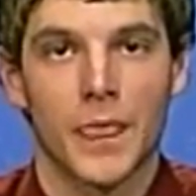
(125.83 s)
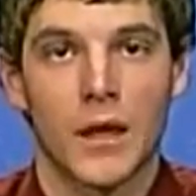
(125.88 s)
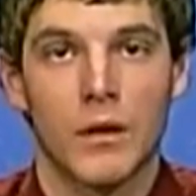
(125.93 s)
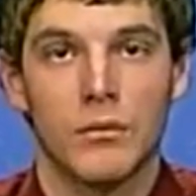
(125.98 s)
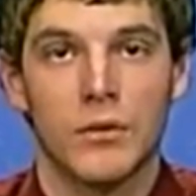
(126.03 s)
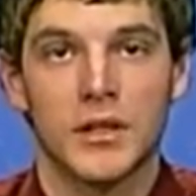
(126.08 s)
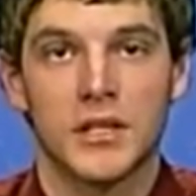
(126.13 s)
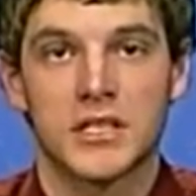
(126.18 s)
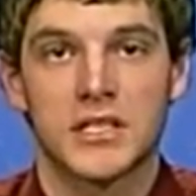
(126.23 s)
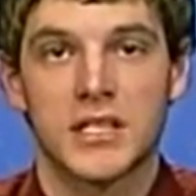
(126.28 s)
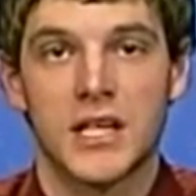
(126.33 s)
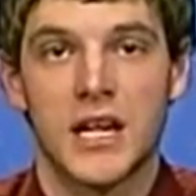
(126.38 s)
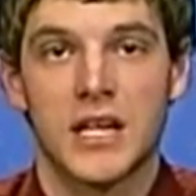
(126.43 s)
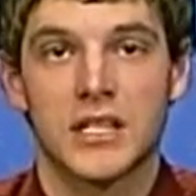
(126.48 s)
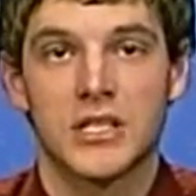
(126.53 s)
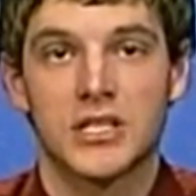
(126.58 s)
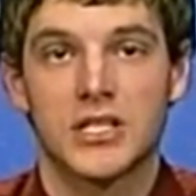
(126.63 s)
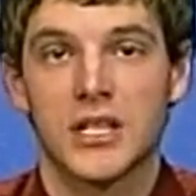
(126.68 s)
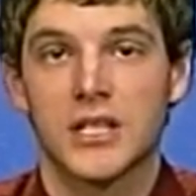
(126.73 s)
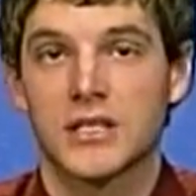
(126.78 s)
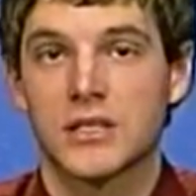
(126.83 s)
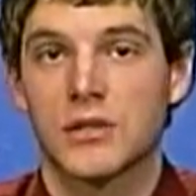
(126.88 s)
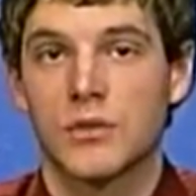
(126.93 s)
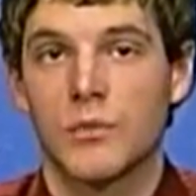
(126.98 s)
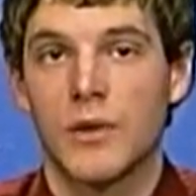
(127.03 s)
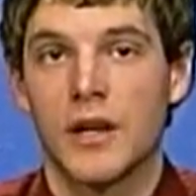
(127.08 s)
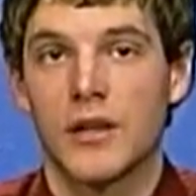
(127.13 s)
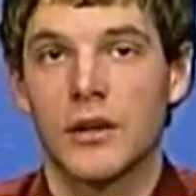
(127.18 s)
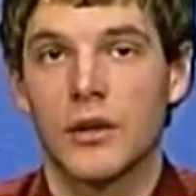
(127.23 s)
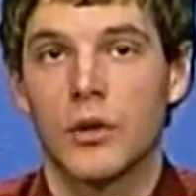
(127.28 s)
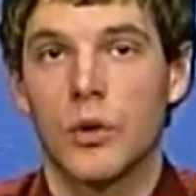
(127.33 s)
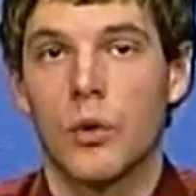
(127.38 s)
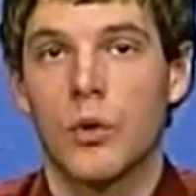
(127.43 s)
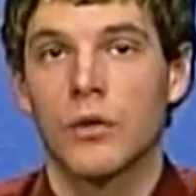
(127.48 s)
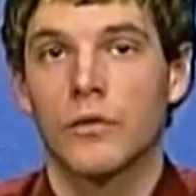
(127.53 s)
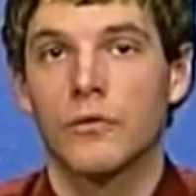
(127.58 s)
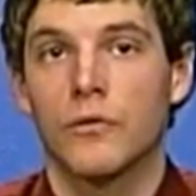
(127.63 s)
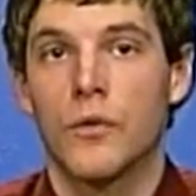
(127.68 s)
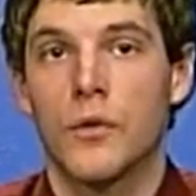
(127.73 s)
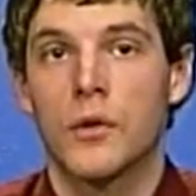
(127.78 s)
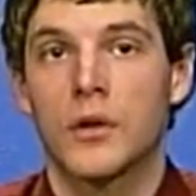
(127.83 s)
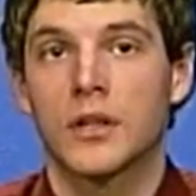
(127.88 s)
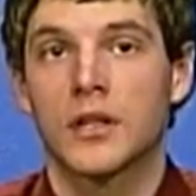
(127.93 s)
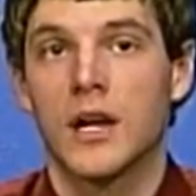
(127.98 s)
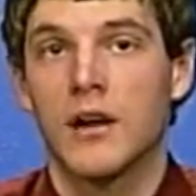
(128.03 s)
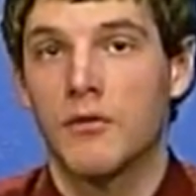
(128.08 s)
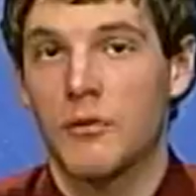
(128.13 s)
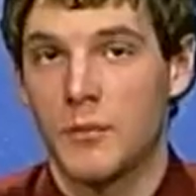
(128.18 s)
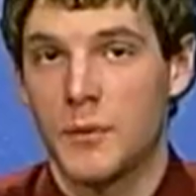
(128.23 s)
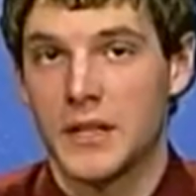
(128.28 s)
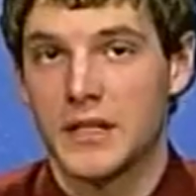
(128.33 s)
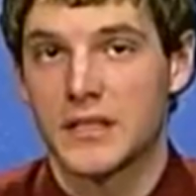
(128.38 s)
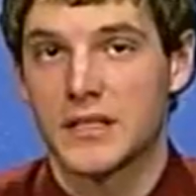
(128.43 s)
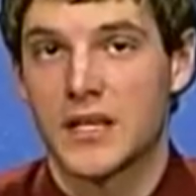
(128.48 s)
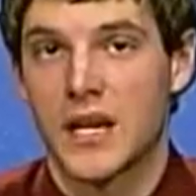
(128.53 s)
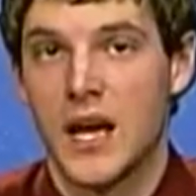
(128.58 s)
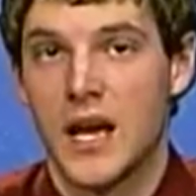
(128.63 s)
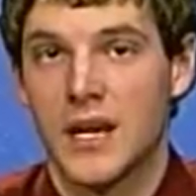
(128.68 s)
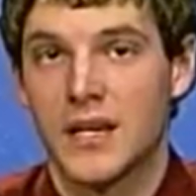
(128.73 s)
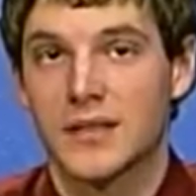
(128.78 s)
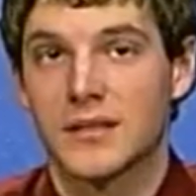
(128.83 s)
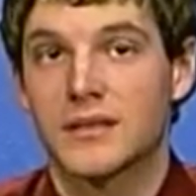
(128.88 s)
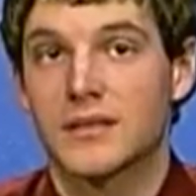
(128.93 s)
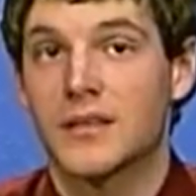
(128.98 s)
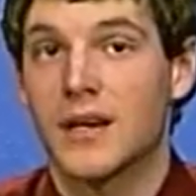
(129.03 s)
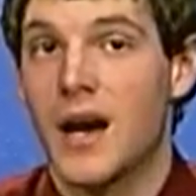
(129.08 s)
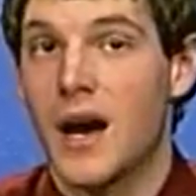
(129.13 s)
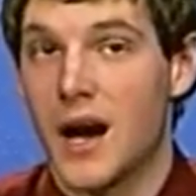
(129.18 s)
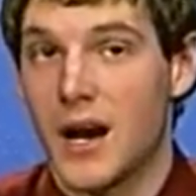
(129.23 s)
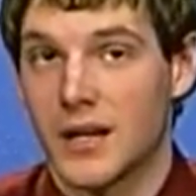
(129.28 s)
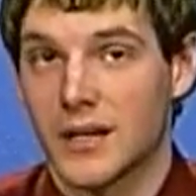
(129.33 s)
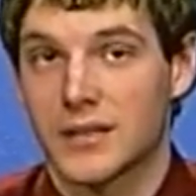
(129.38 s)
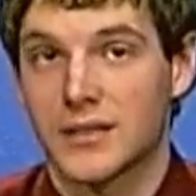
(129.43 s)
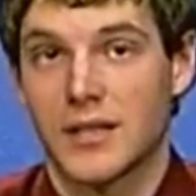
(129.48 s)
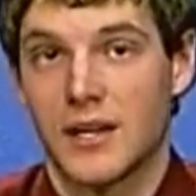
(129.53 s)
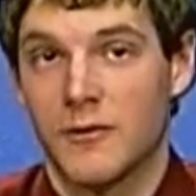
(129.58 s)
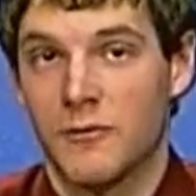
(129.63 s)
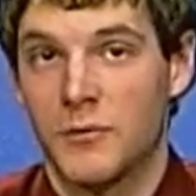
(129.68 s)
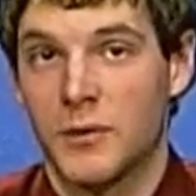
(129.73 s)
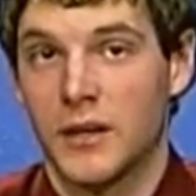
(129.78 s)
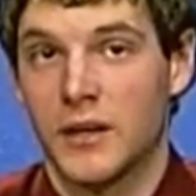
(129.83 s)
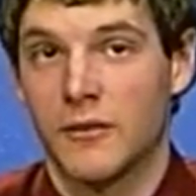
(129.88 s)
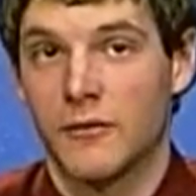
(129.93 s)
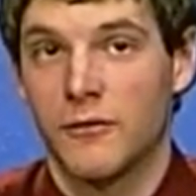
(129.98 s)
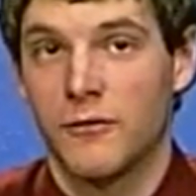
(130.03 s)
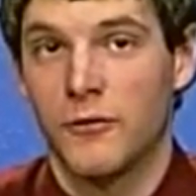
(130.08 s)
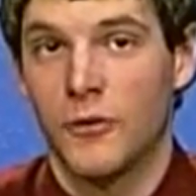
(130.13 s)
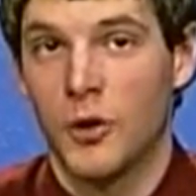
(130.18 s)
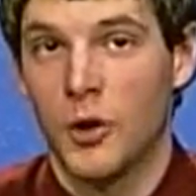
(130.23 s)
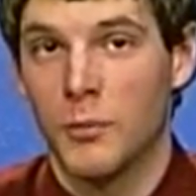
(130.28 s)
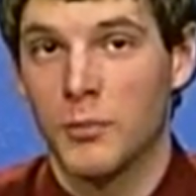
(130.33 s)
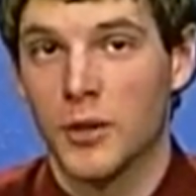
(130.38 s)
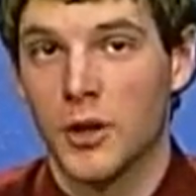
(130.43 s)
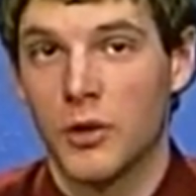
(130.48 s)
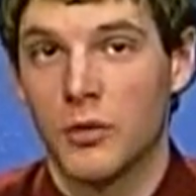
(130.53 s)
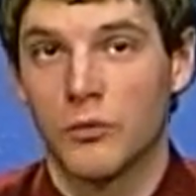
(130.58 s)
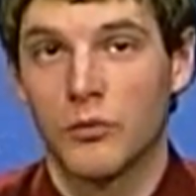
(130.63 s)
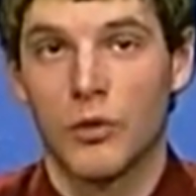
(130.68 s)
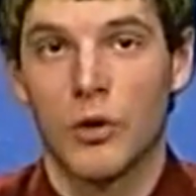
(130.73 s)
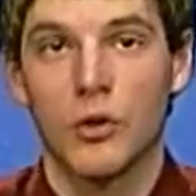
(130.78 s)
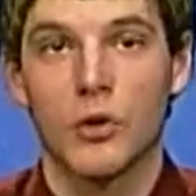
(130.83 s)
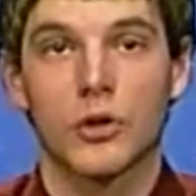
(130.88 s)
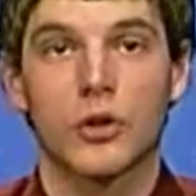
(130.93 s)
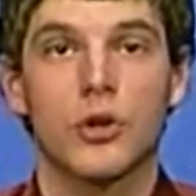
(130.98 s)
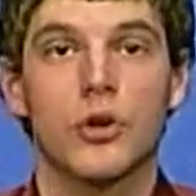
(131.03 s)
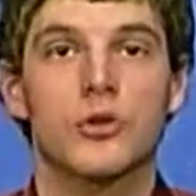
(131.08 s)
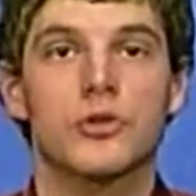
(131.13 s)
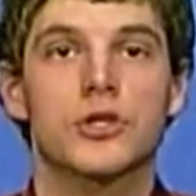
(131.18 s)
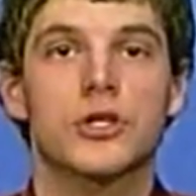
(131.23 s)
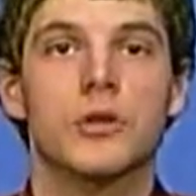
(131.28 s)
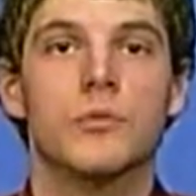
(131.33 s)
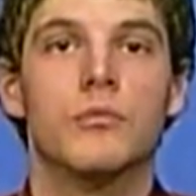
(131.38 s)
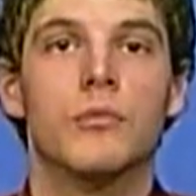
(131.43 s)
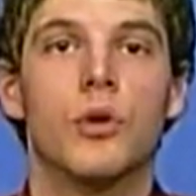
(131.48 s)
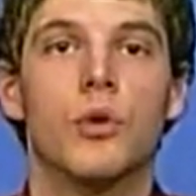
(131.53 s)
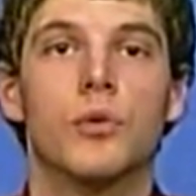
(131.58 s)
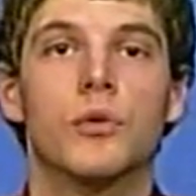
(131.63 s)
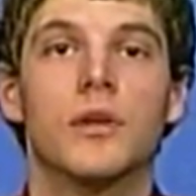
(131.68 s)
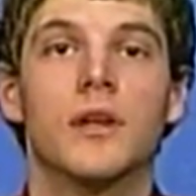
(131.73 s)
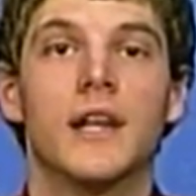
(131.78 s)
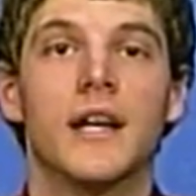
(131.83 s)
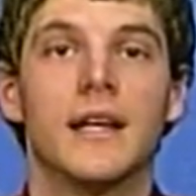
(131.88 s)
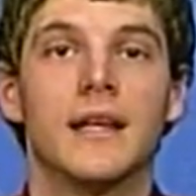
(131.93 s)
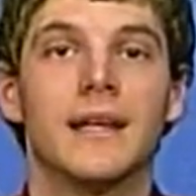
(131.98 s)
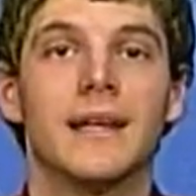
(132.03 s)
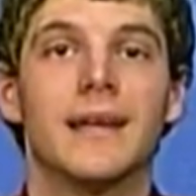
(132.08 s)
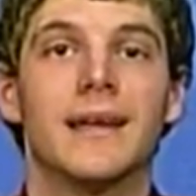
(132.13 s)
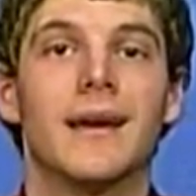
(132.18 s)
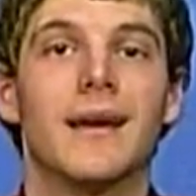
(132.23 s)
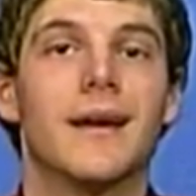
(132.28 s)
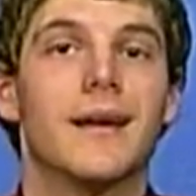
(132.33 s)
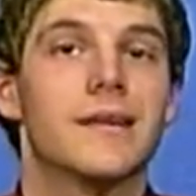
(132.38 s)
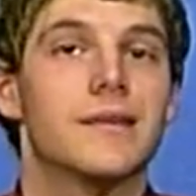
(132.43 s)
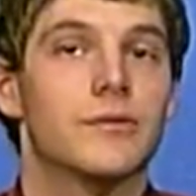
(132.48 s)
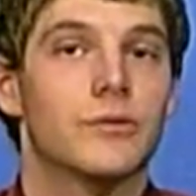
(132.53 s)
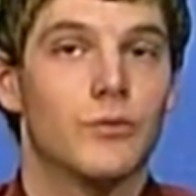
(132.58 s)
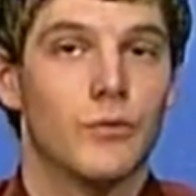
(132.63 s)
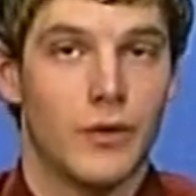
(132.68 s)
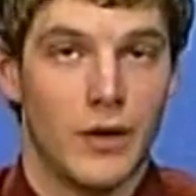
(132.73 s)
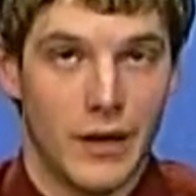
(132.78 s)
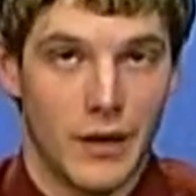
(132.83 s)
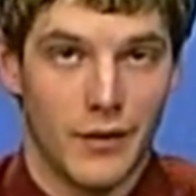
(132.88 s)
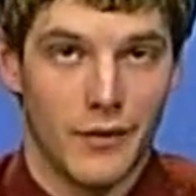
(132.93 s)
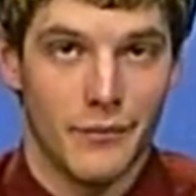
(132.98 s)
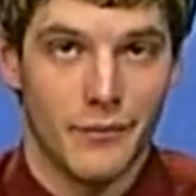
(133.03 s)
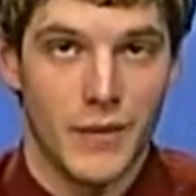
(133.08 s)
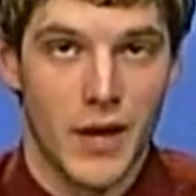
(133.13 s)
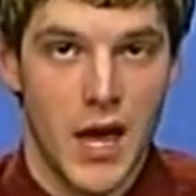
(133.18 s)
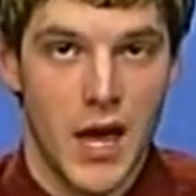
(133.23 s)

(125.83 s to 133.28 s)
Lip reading: While it's not just the weather or foreign governments, stocks have been in full-blown roller coaster mode lately as well.